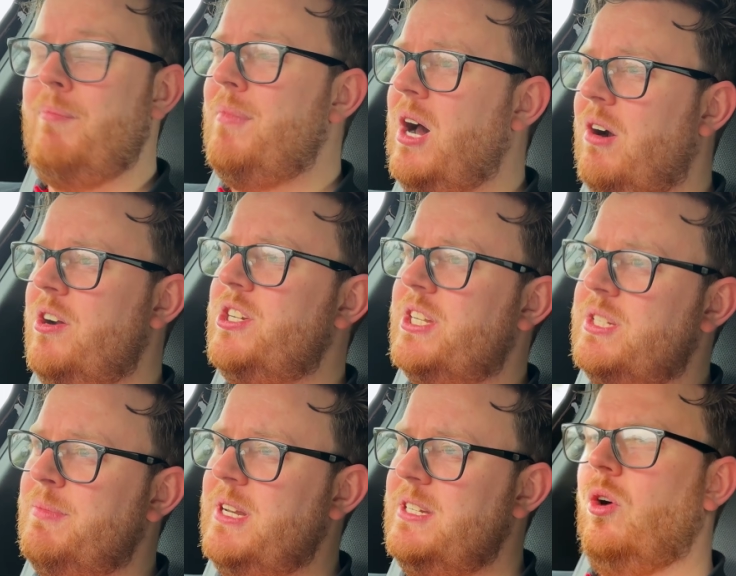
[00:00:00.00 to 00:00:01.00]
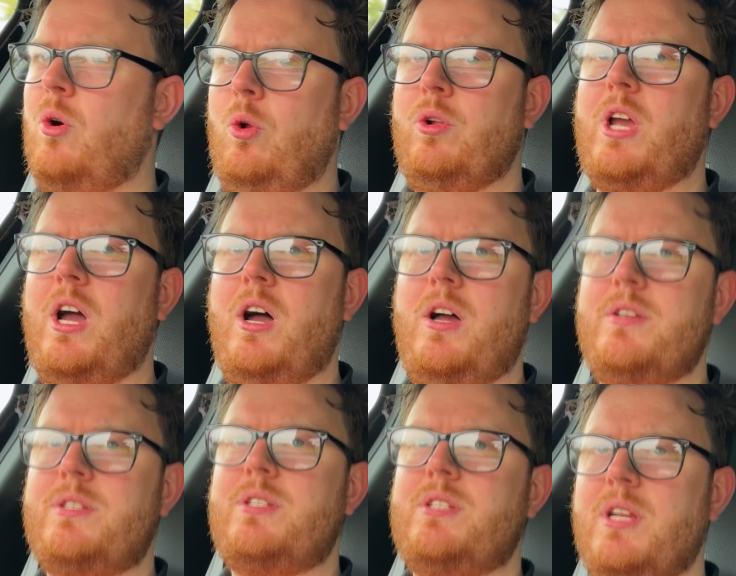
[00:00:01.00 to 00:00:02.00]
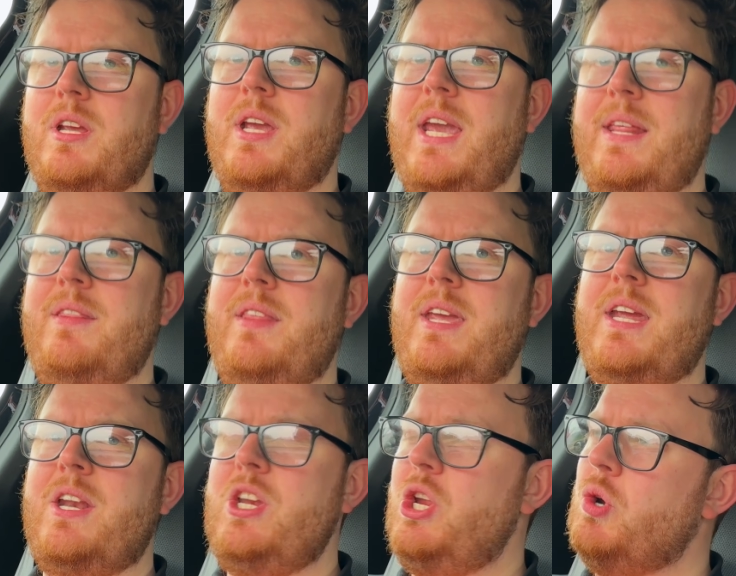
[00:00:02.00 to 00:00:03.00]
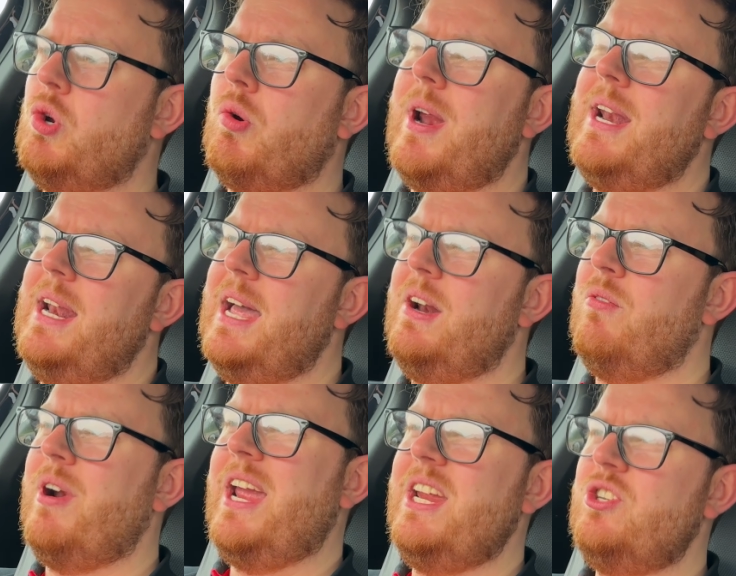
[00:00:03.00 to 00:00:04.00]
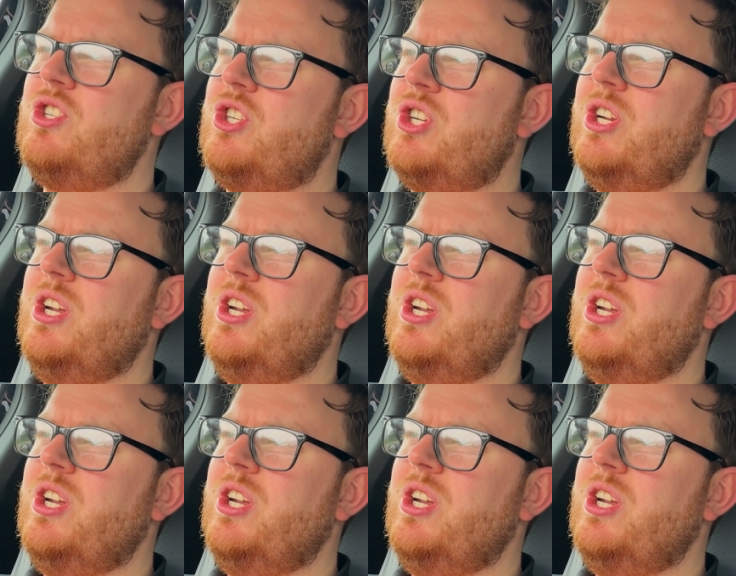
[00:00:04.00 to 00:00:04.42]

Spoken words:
lumbar adjustment. All cars in the new Grandland range